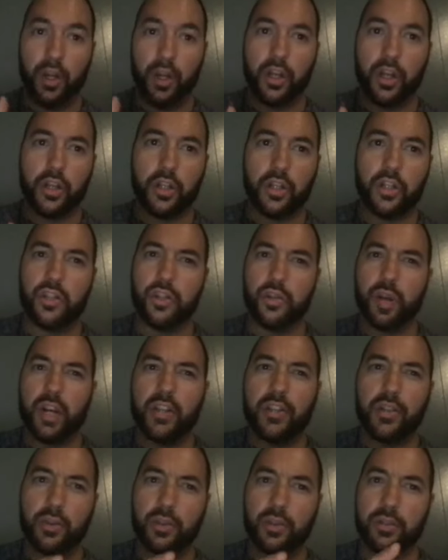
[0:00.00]
good? Because you
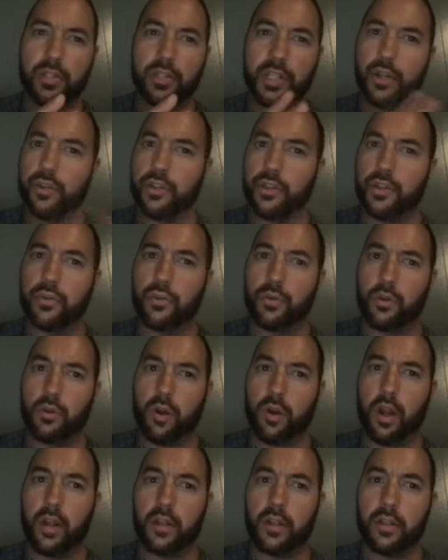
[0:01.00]
guys are in tier two,
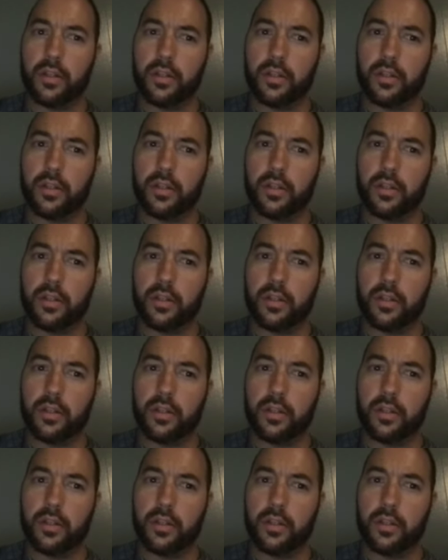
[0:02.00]
correct?